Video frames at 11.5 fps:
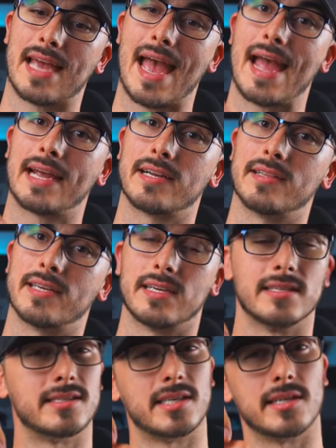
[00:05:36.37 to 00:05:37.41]

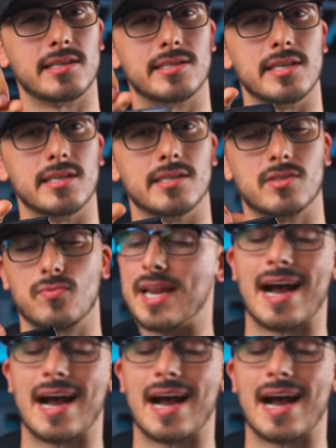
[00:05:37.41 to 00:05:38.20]
angling, tilting screen.